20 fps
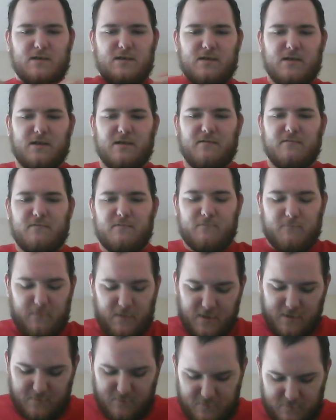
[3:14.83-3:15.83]
don't know.
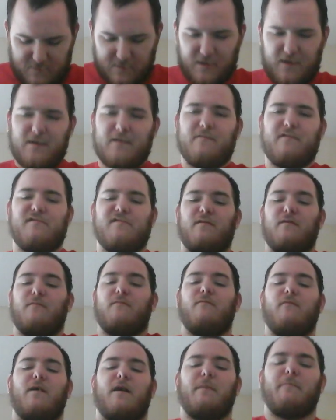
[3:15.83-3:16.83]
Maybe? No, sure,
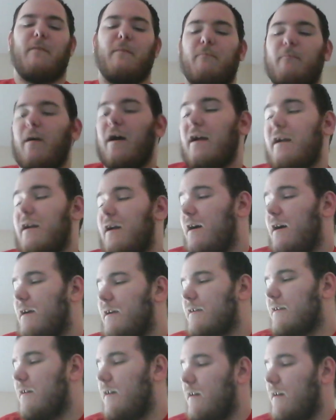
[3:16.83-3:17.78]
fine with my guy.